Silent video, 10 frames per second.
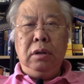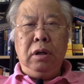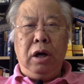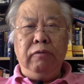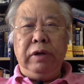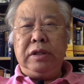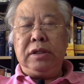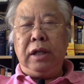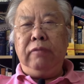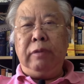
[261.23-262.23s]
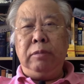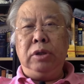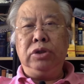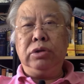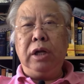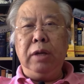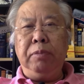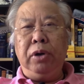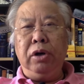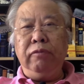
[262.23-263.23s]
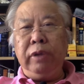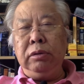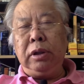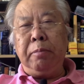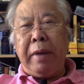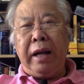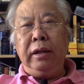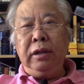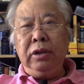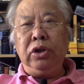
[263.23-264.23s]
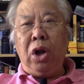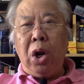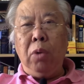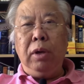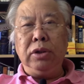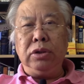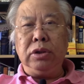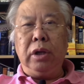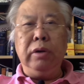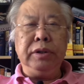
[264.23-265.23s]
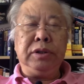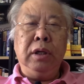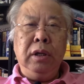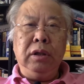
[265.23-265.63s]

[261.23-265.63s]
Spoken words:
Obviously, from Australia's point of view, the lower the tariffs,